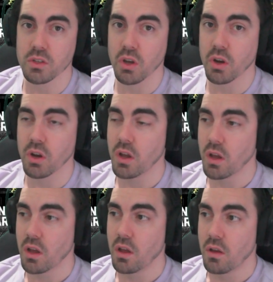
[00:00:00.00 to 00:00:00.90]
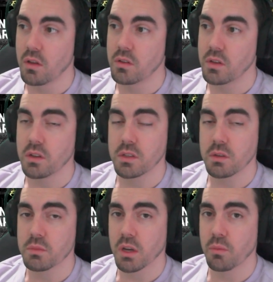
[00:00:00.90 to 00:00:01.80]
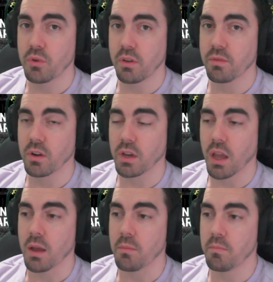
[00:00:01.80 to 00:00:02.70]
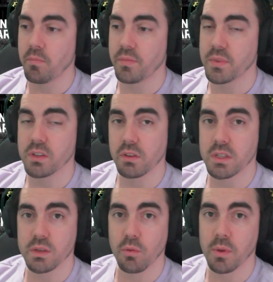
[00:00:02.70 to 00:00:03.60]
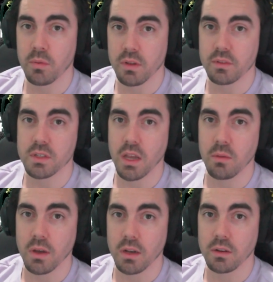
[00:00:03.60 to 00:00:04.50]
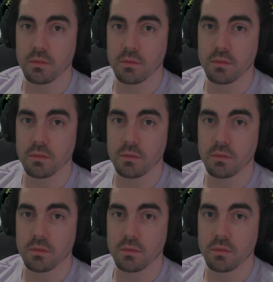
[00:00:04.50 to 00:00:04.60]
So yeah, seems like a pretty fun game. So let's see what people have to say about it.